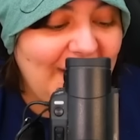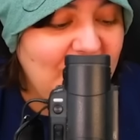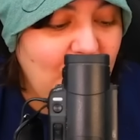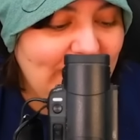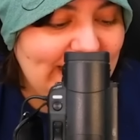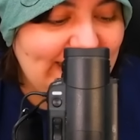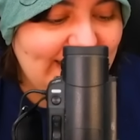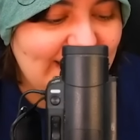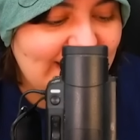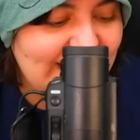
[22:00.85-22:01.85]
I don't know what it
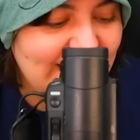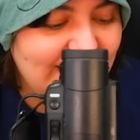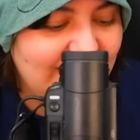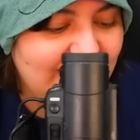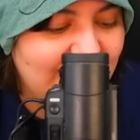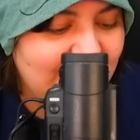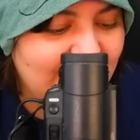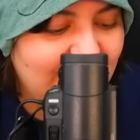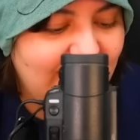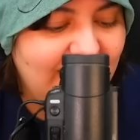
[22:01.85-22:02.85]
is
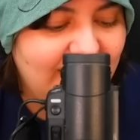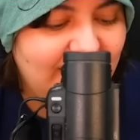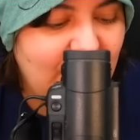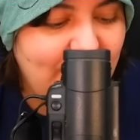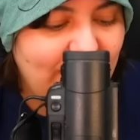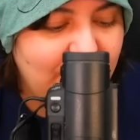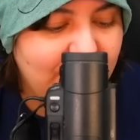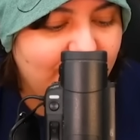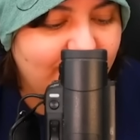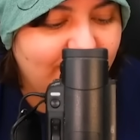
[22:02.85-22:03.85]

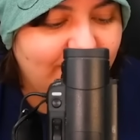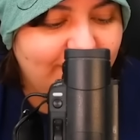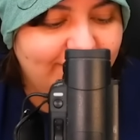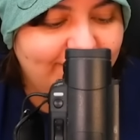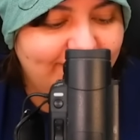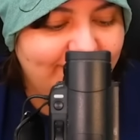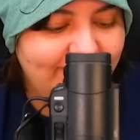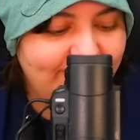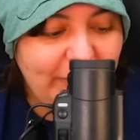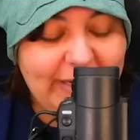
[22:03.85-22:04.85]
about,
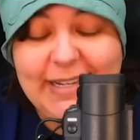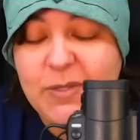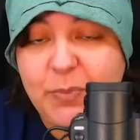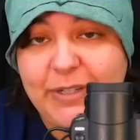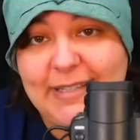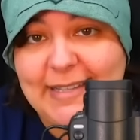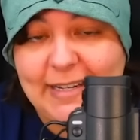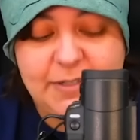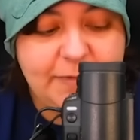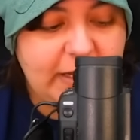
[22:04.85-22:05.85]
but it is pretty
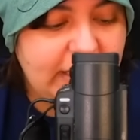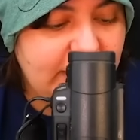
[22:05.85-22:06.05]
satisfying.